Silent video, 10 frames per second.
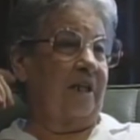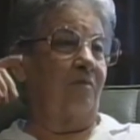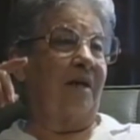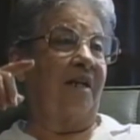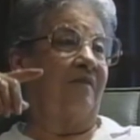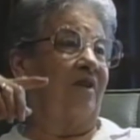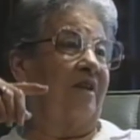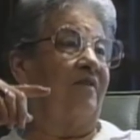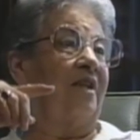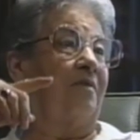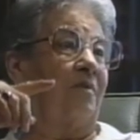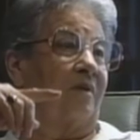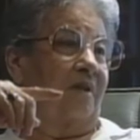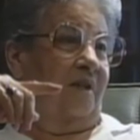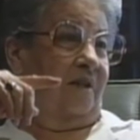Ain't nobody ever lived in it
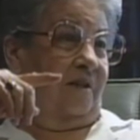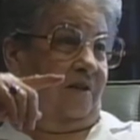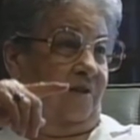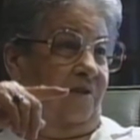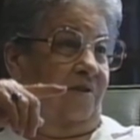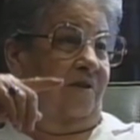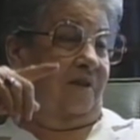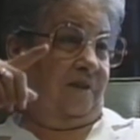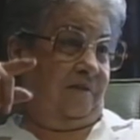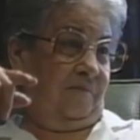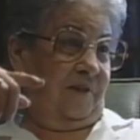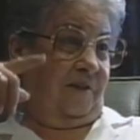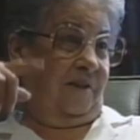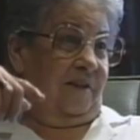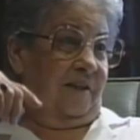but her and
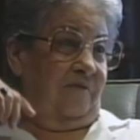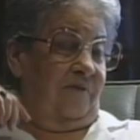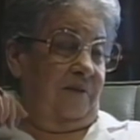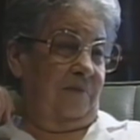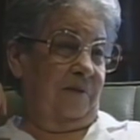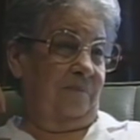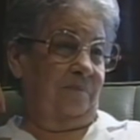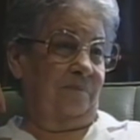and our family.